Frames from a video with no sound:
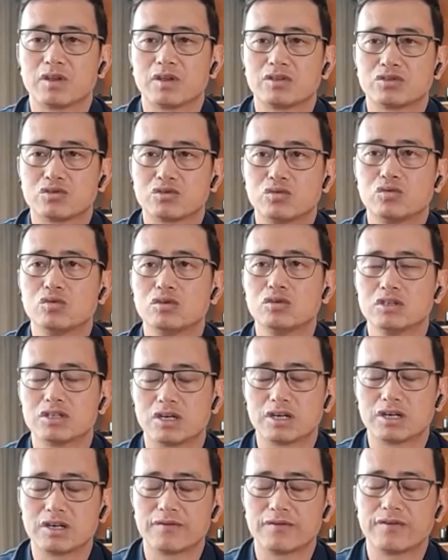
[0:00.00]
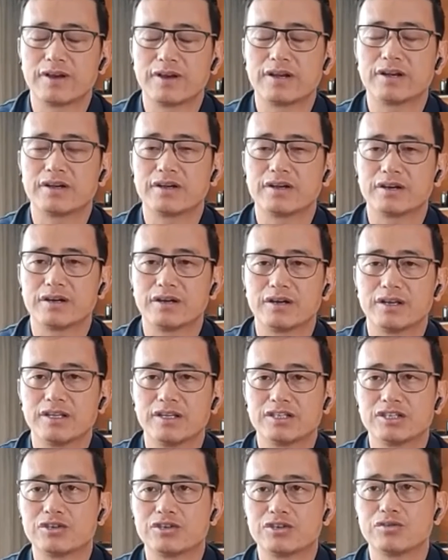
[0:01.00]
schools or different
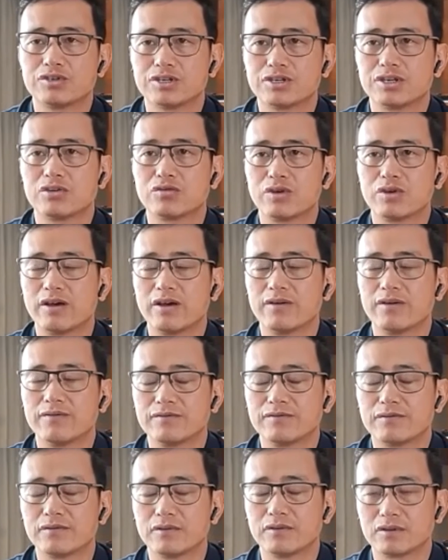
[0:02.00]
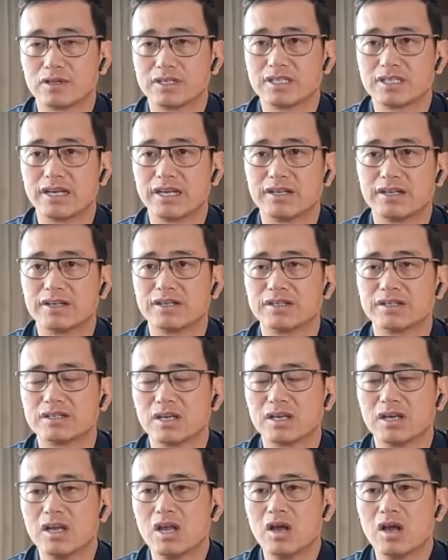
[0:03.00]
institutions to have the centers.